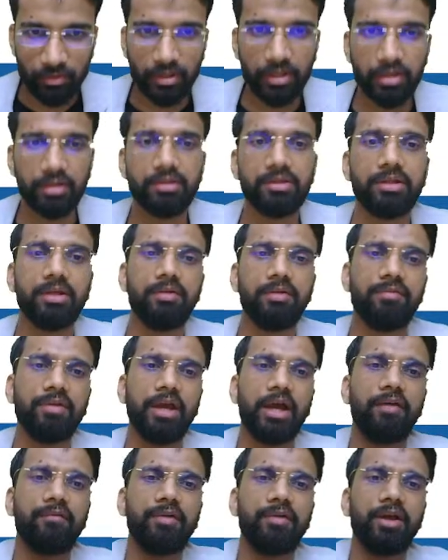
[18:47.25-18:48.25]
Okay,
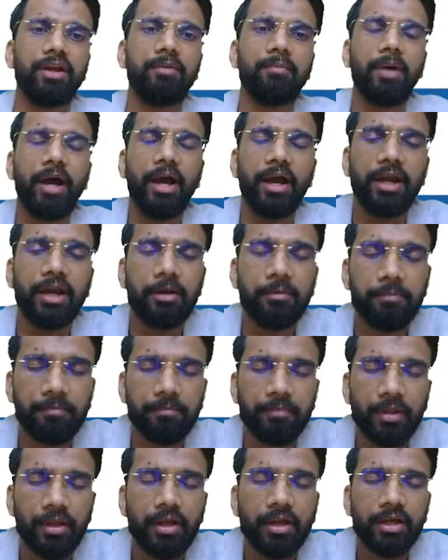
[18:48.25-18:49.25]
we have an
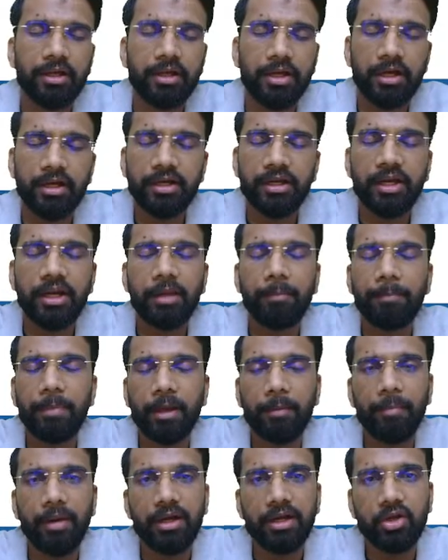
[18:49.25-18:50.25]
iron containing
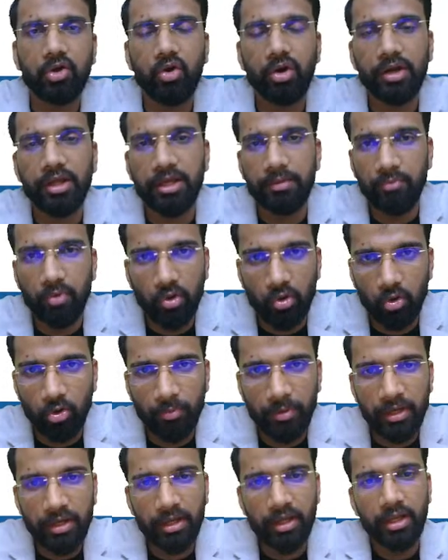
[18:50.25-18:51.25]
pigment called
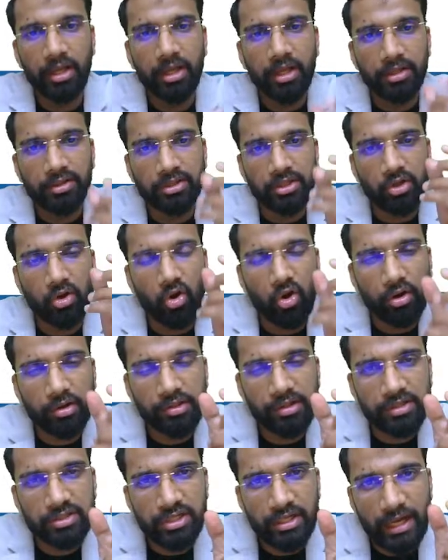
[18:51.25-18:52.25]
hemoglobin. The
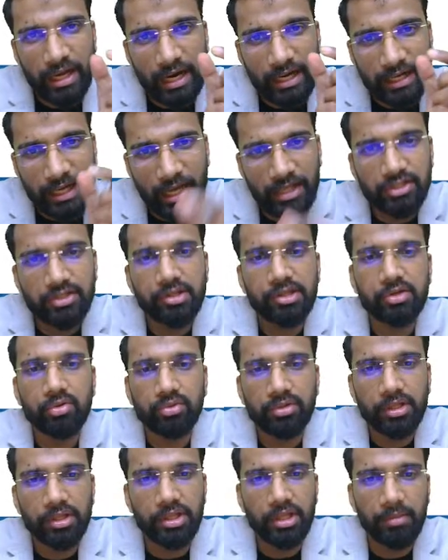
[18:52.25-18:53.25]
oxygen attaches
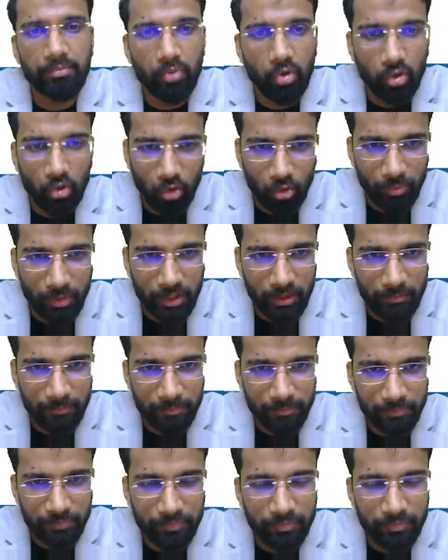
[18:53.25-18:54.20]
to this hemoglobin,